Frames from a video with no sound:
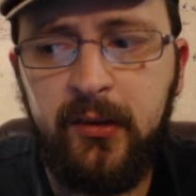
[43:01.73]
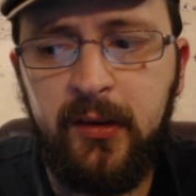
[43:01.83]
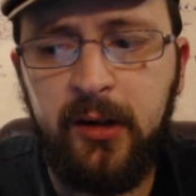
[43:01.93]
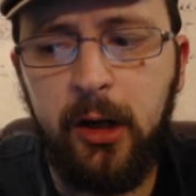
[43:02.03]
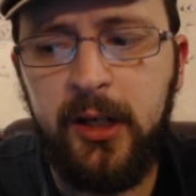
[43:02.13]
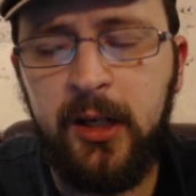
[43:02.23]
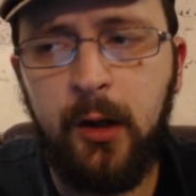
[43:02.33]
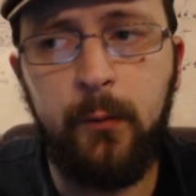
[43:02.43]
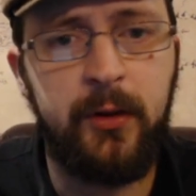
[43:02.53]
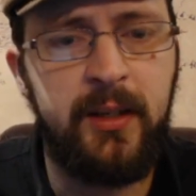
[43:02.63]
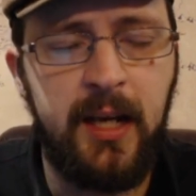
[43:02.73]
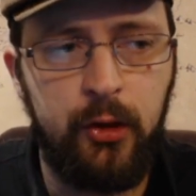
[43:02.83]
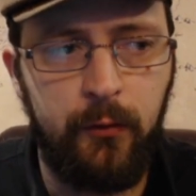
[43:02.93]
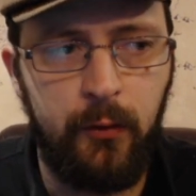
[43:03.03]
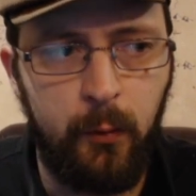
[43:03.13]
the guardian over the
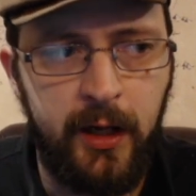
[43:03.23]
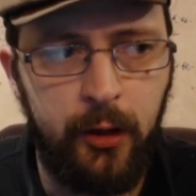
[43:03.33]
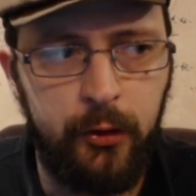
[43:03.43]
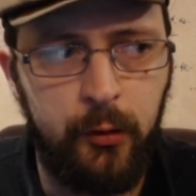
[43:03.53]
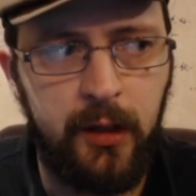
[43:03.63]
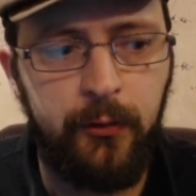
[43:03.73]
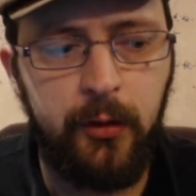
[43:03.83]
edge of the wild who gives